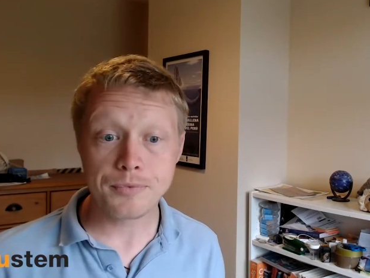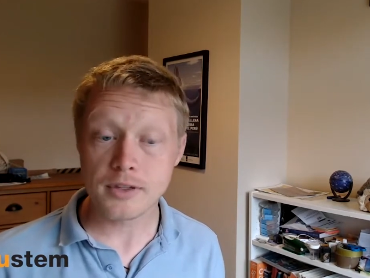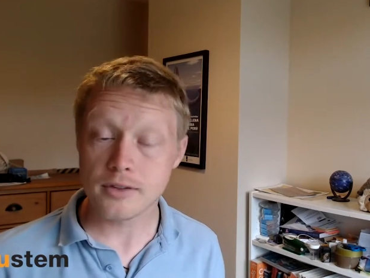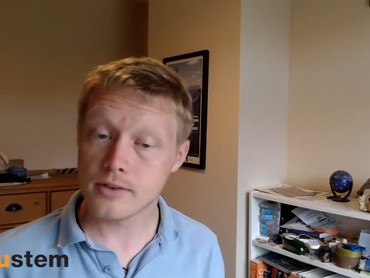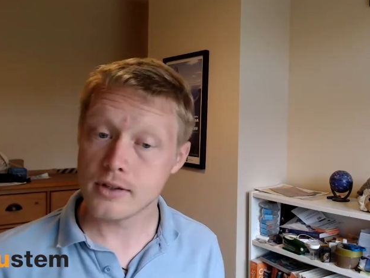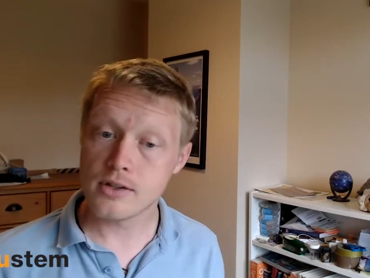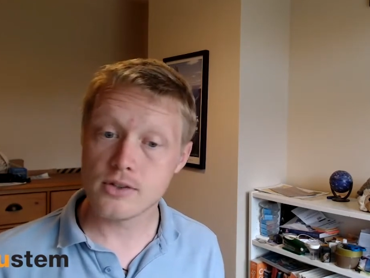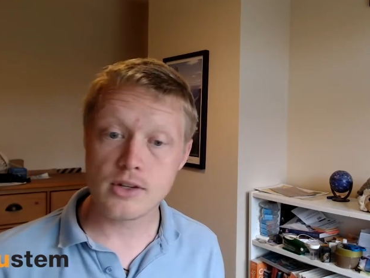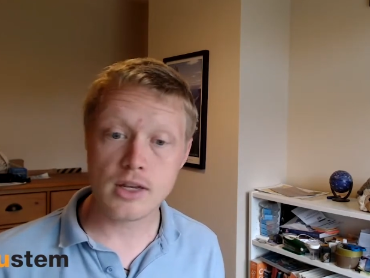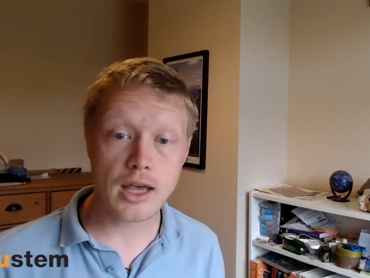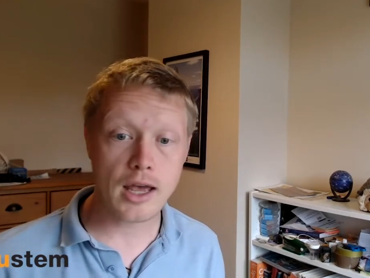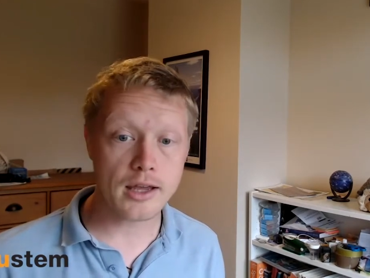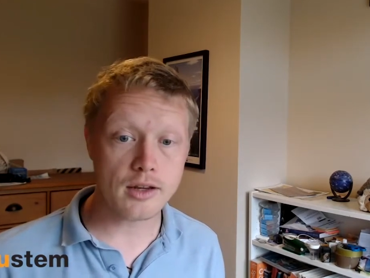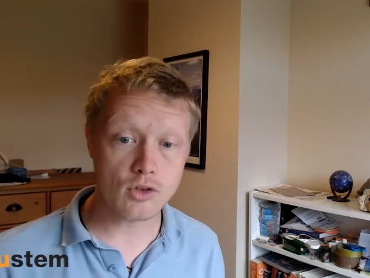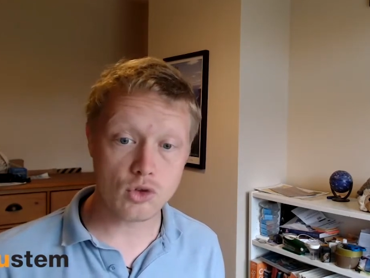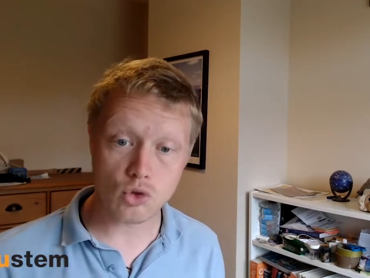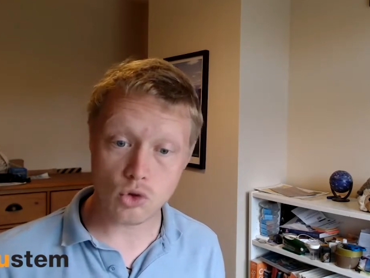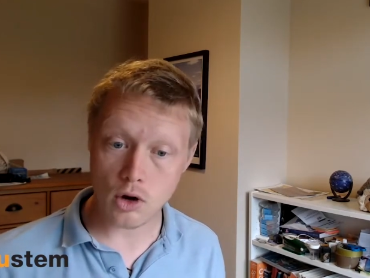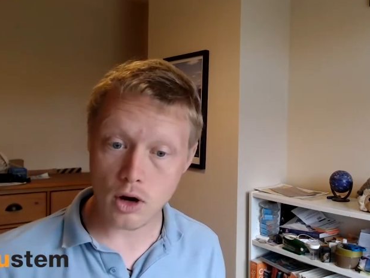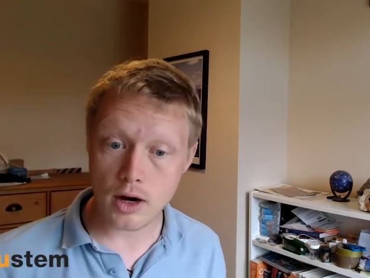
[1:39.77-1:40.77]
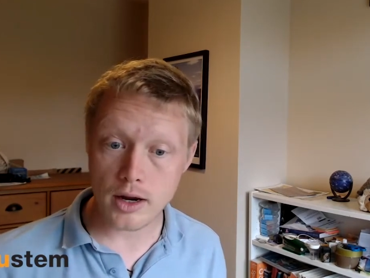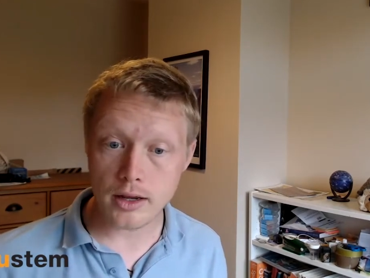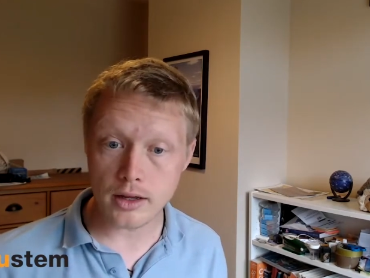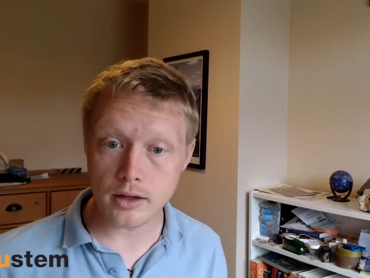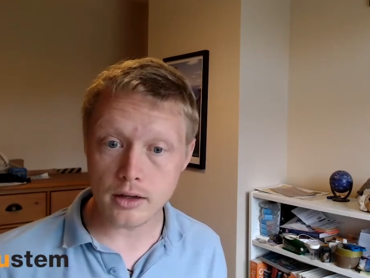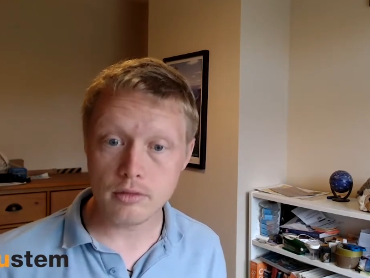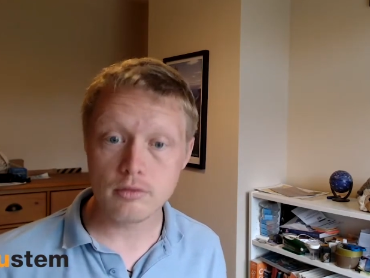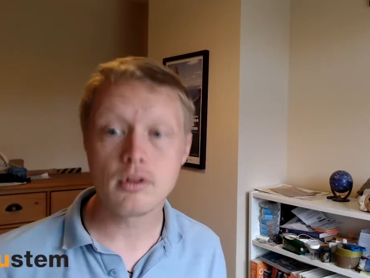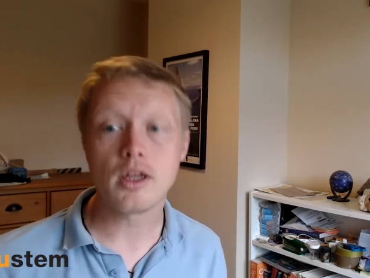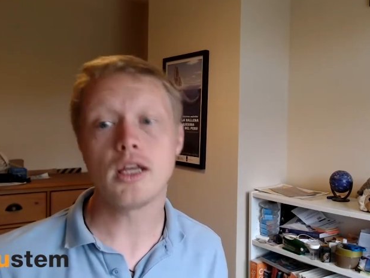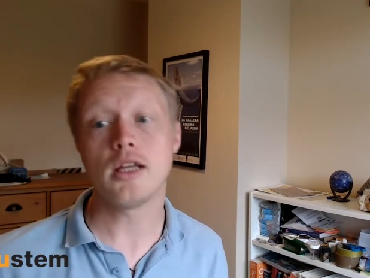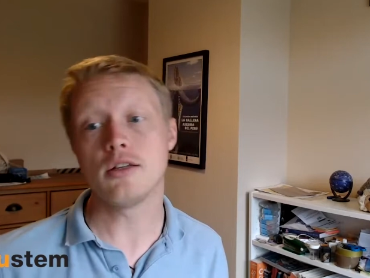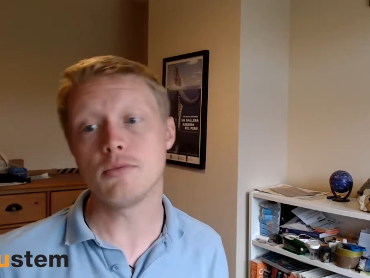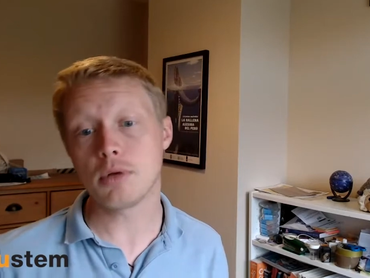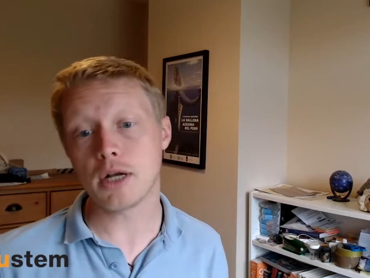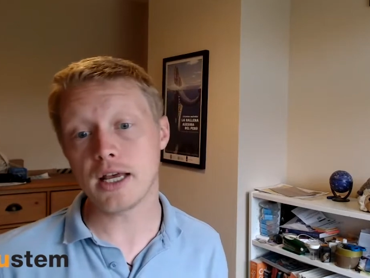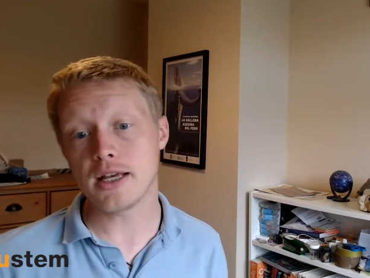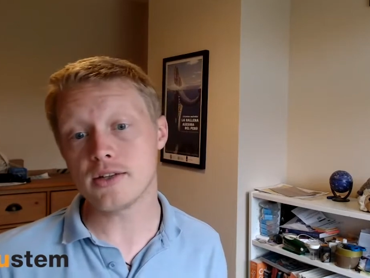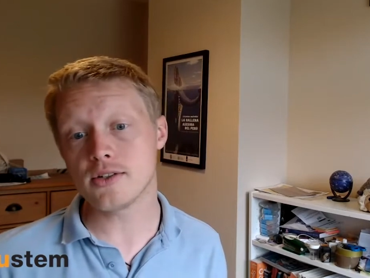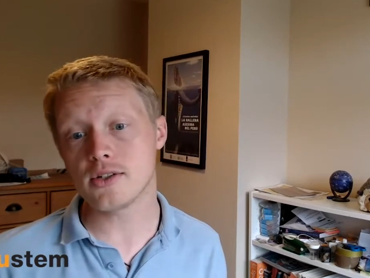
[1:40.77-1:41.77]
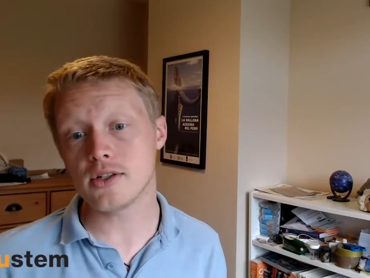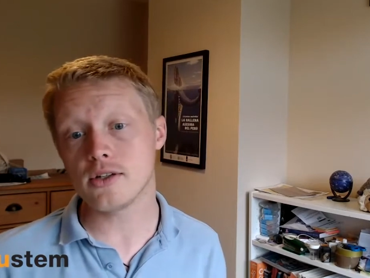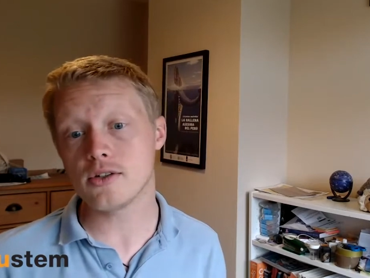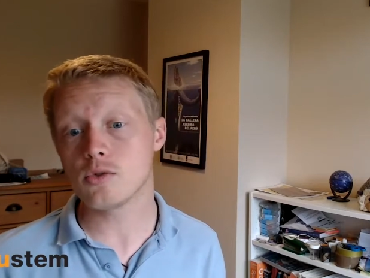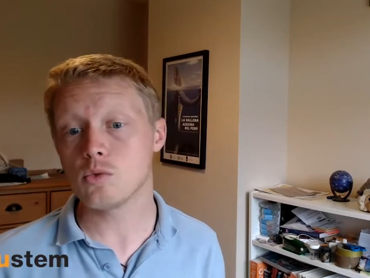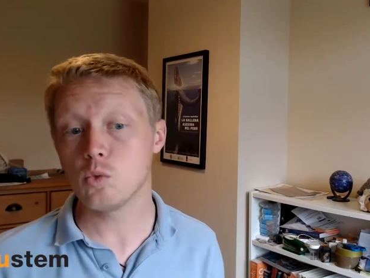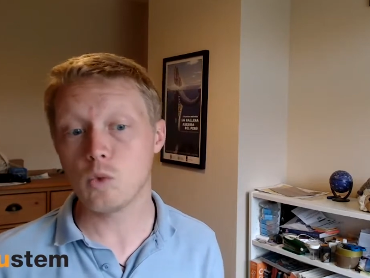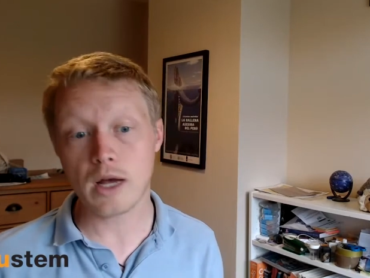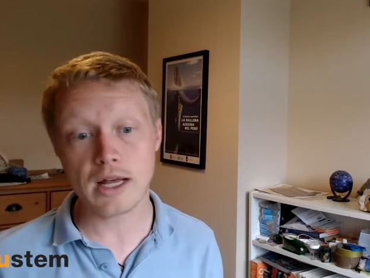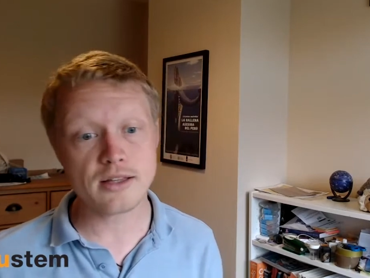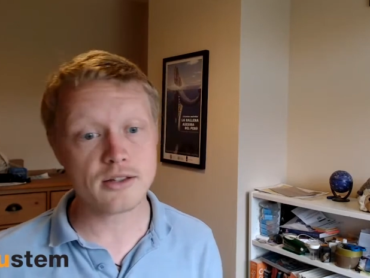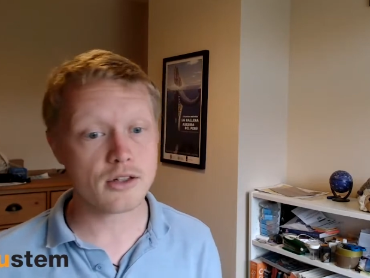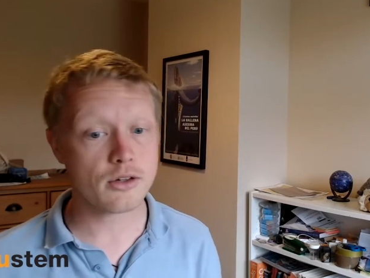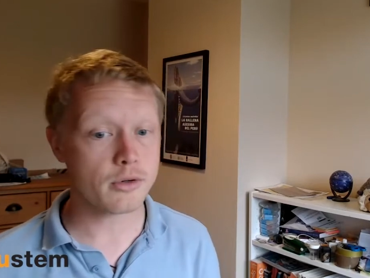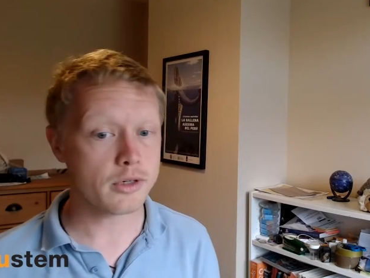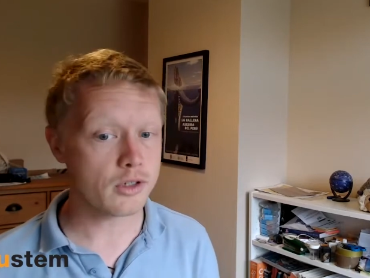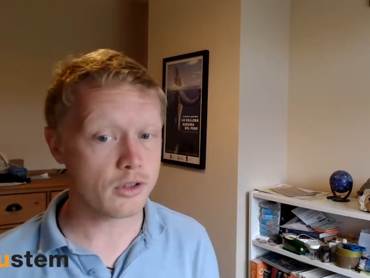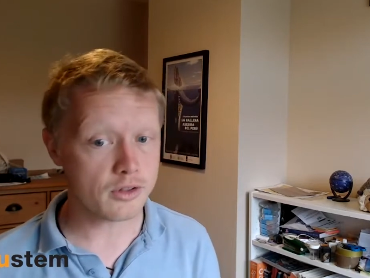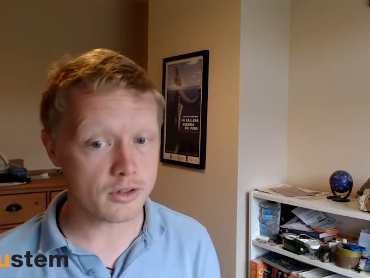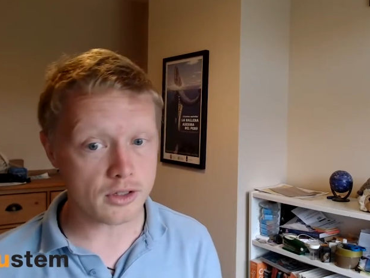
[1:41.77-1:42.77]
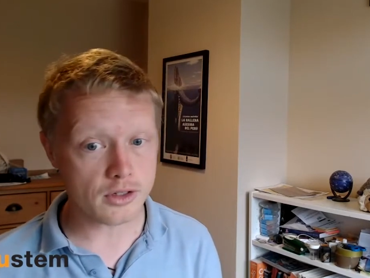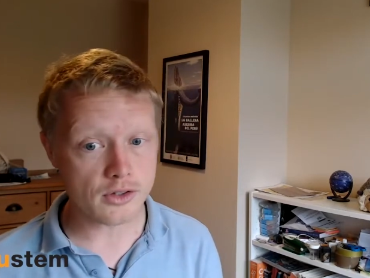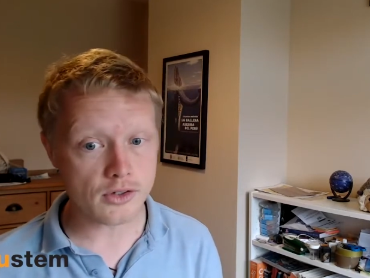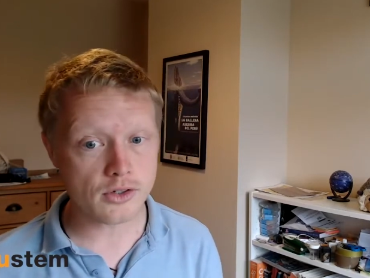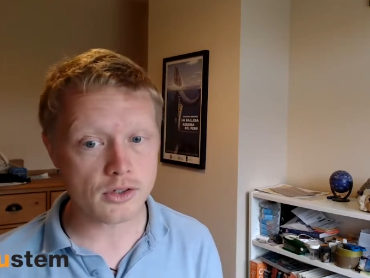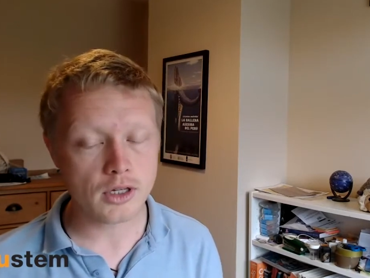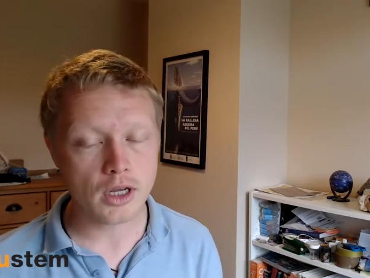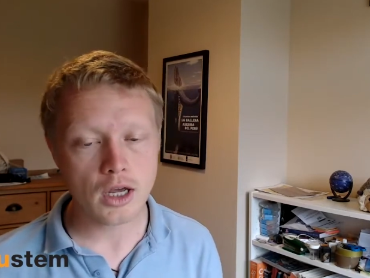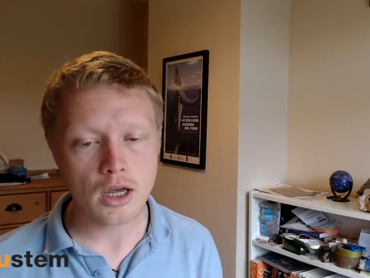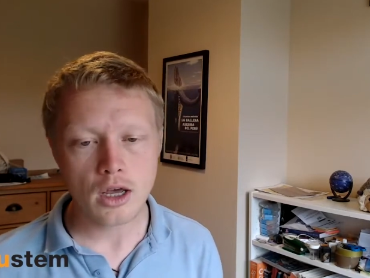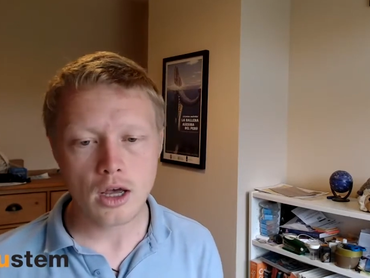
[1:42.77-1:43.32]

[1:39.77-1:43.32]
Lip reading: things are getting drier in places, wetter in others,